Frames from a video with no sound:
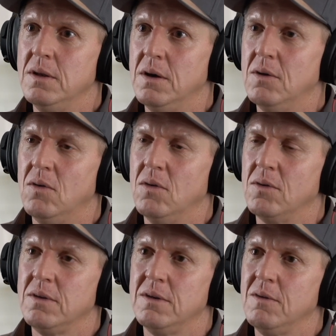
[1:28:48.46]
you know,
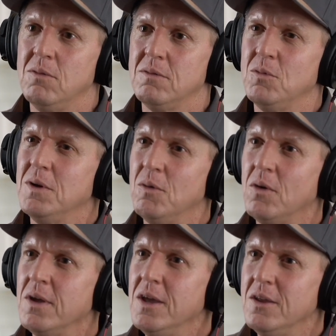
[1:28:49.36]
or, you know, what will
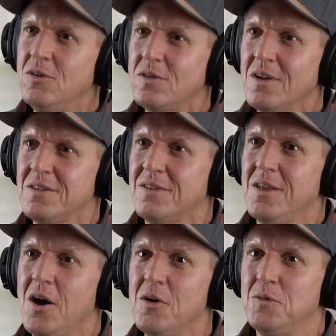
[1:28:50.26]
it, and you
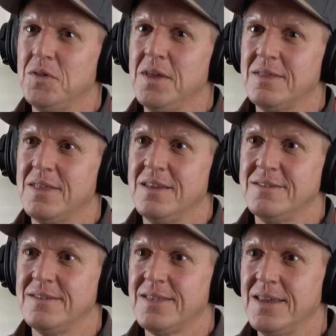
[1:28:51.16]
start to overthink
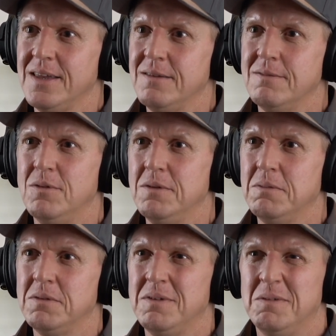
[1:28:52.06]
things. You're thinking,
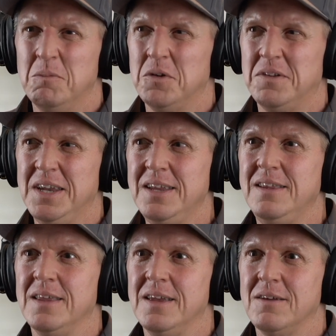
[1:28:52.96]
what
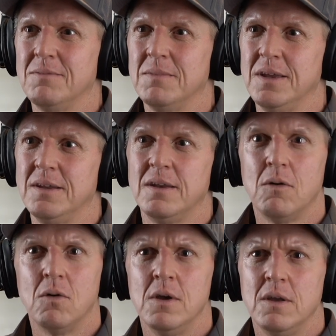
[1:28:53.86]
did he think of me?
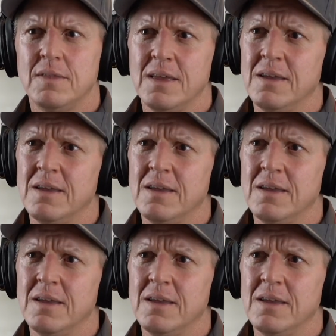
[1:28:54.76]
You